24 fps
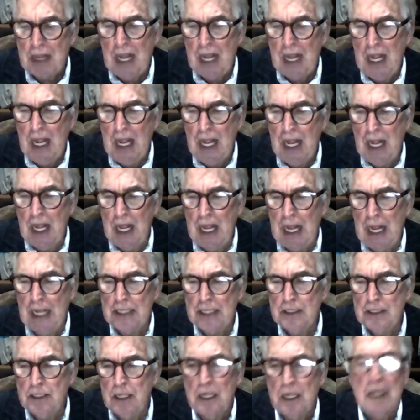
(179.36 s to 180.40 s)

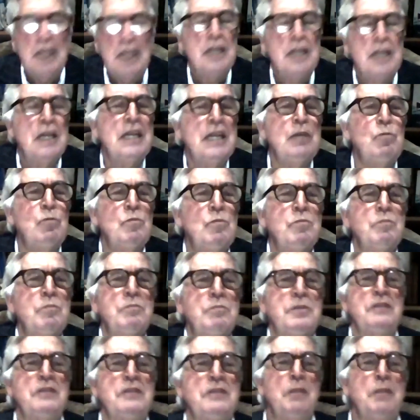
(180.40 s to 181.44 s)
And
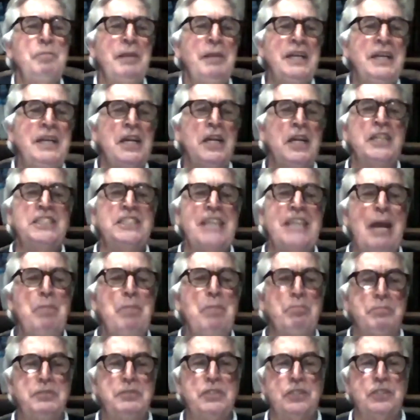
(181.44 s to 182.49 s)
there'd been an
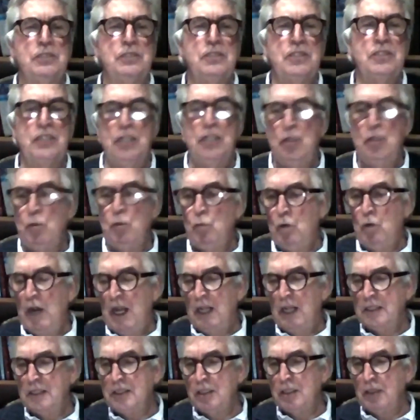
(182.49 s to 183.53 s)
attempt
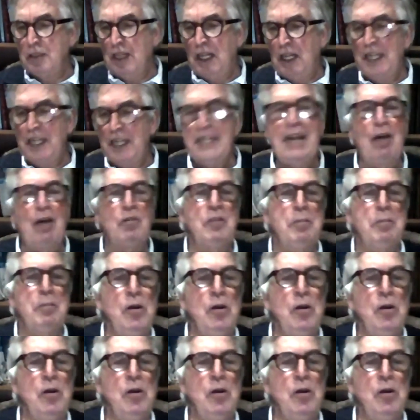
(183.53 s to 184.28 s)
to clean out the